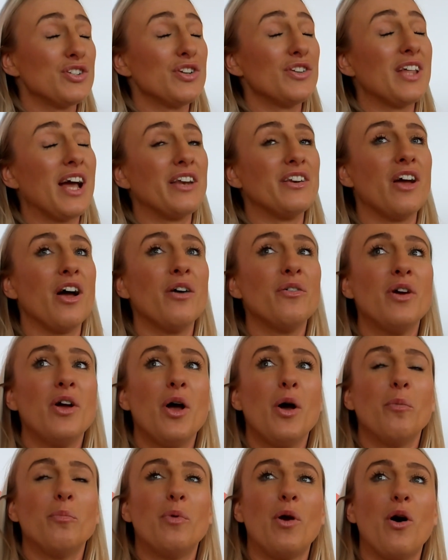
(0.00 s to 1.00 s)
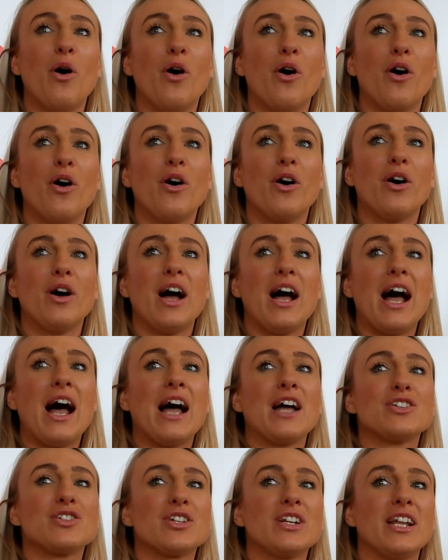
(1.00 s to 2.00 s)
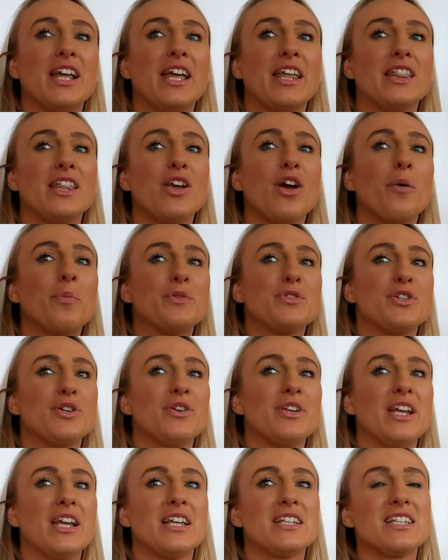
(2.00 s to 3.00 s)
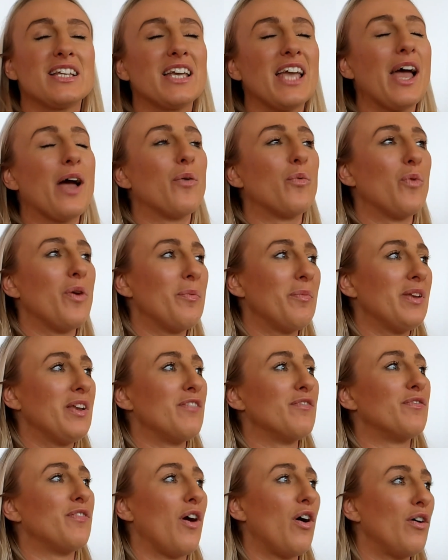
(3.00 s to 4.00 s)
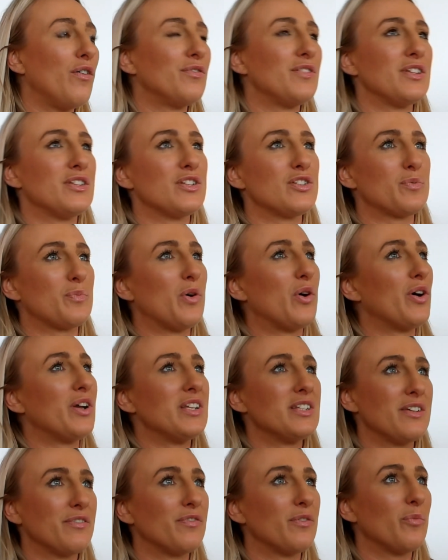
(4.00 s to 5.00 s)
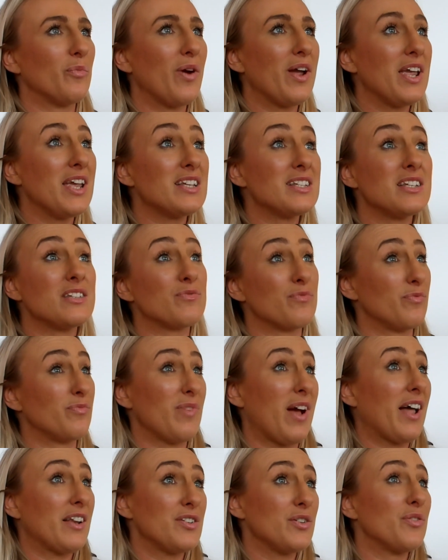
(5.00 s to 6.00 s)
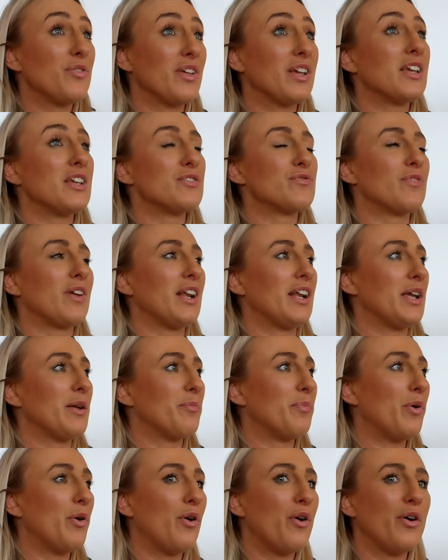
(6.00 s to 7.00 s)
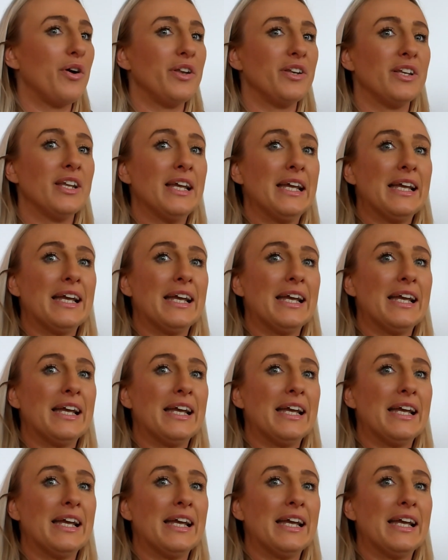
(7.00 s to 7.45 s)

do that now, but actually the opportunity to get women involved in the sport in different ways is I do think is really important.